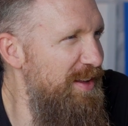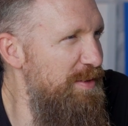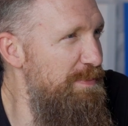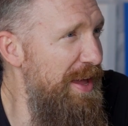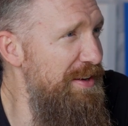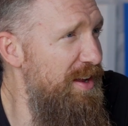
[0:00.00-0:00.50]

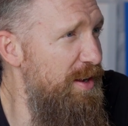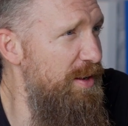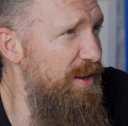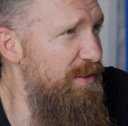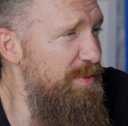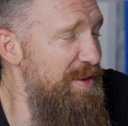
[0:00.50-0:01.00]
Ben.
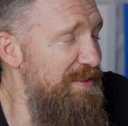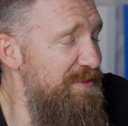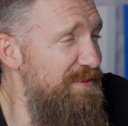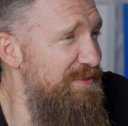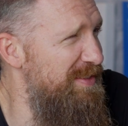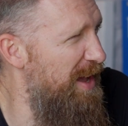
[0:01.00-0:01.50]
I mean,
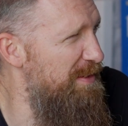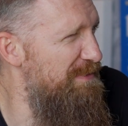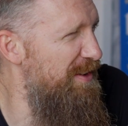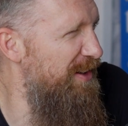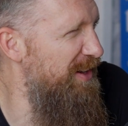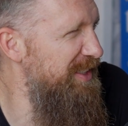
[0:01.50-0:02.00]
not
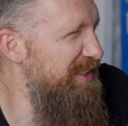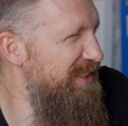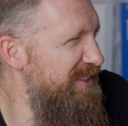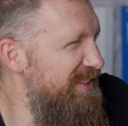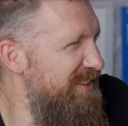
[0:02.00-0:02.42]
Ferris.